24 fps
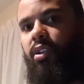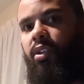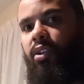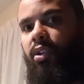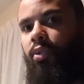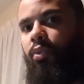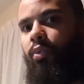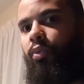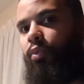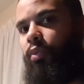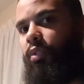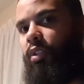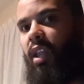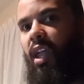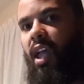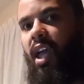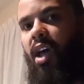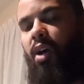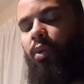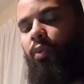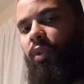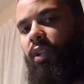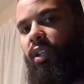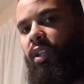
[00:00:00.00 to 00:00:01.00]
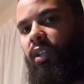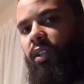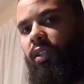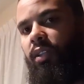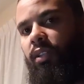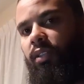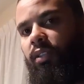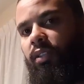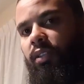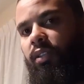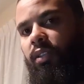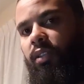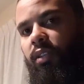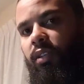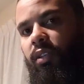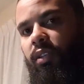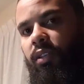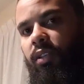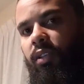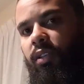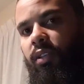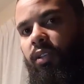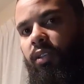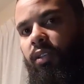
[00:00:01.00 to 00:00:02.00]
you know, the hell with it.
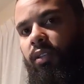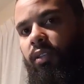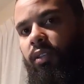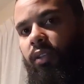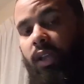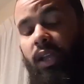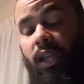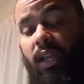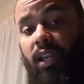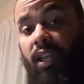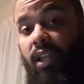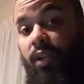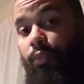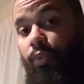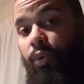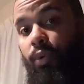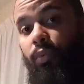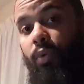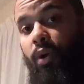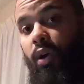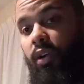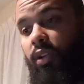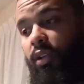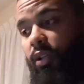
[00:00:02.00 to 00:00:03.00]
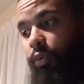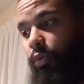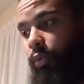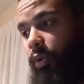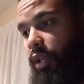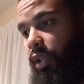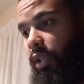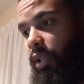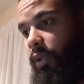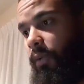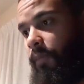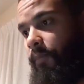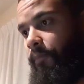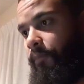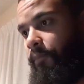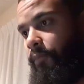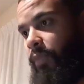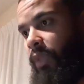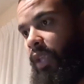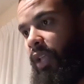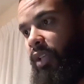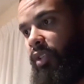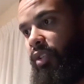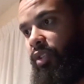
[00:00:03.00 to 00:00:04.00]
And then we walked away.
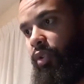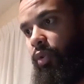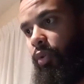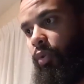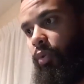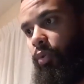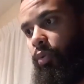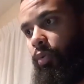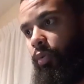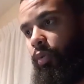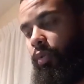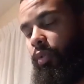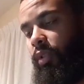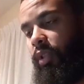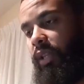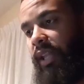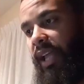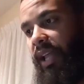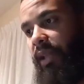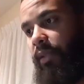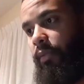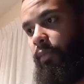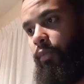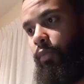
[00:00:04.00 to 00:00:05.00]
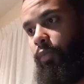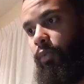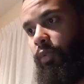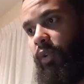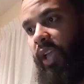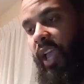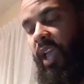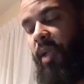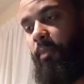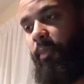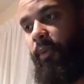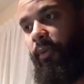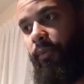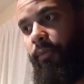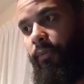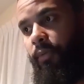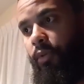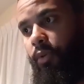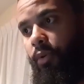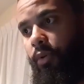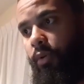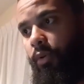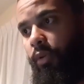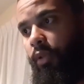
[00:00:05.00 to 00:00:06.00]
So that came
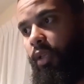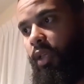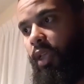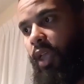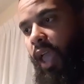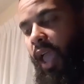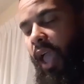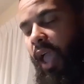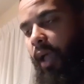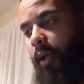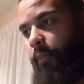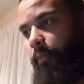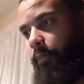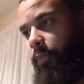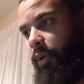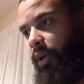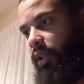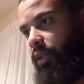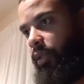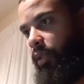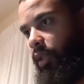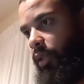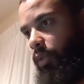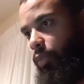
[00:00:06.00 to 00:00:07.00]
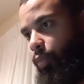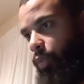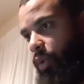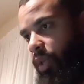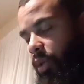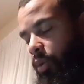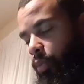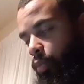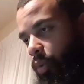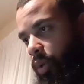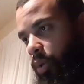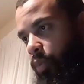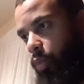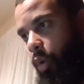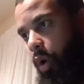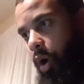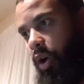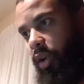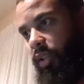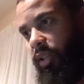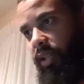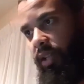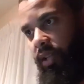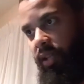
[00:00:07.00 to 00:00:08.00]
before, but we we
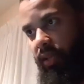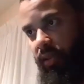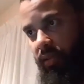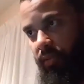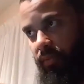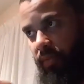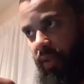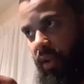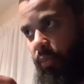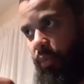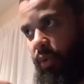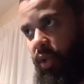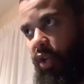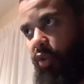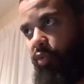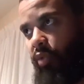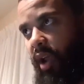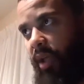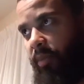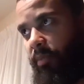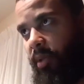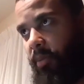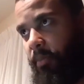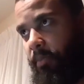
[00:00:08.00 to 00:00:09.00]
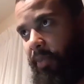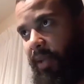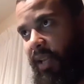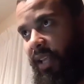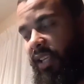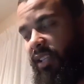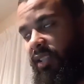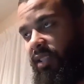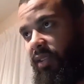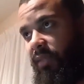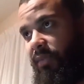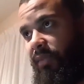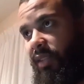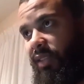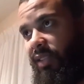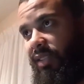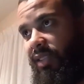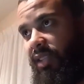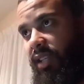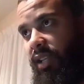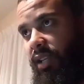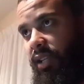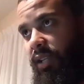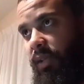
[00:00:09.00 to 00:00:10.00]
walked in this very grimy place of the
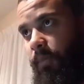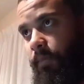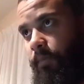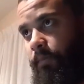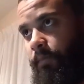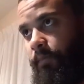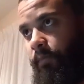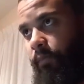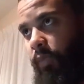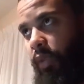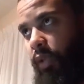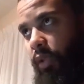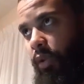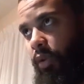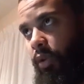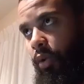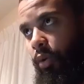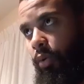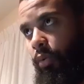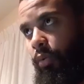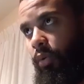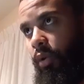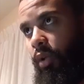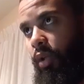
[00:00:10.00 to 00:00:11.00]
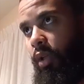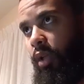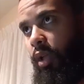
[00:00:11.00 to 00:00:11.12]
city, you know.